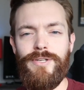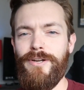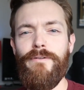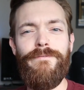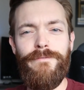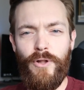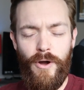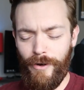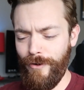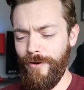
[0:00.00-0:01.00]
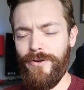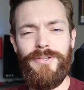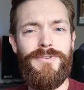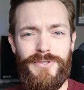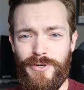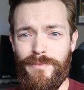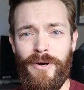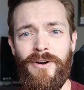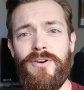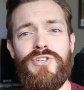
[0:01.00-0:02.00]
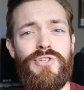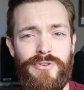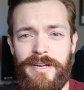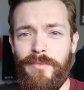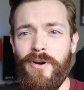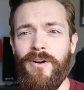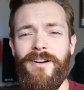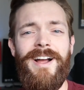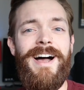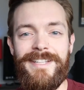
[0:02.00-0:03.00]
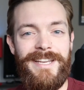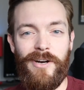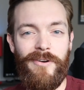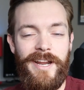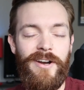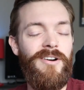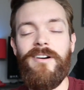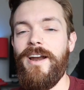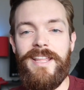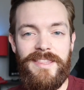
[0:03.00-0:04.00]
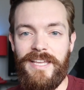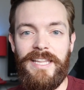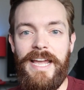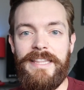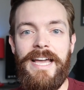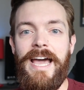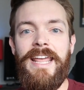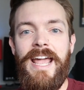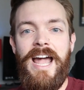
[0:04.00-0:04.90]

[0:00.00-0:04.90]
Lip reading: vlogger or YouTuber or streamer or content creator or anything like that,